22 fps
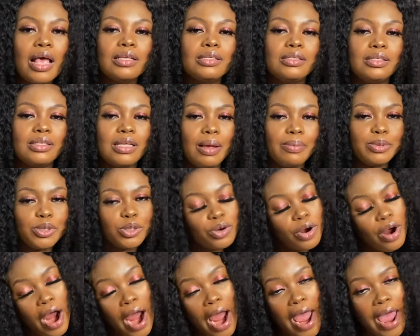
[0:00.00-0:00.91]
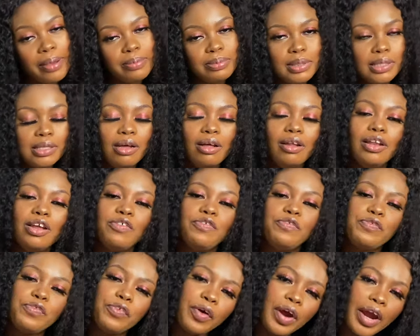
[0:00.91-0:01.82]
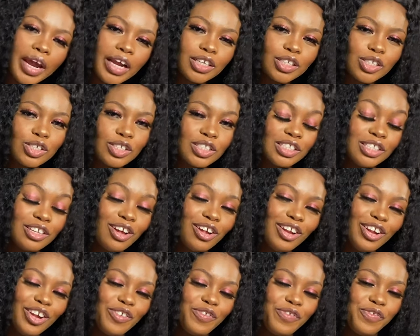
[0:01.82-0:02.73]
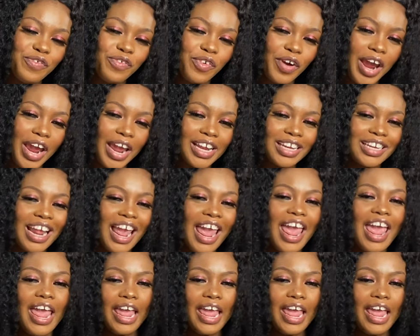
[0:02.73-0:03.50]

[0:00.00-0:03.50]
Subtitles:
Subscribe, tell a friend to tell a friend,